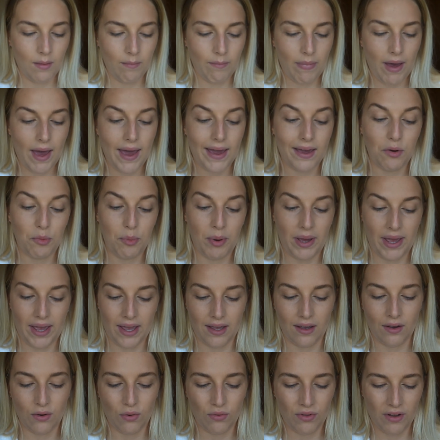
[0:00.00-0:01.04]
pale
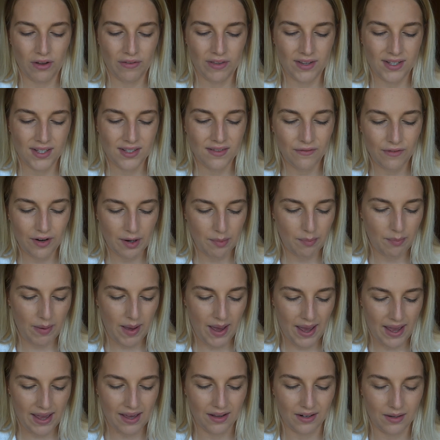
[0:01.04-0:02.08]
pink, although this isn't very
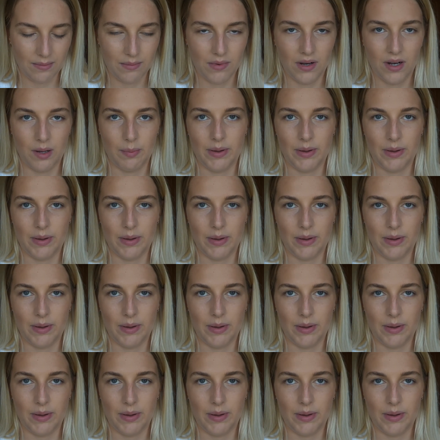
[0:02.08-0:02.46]
pale in my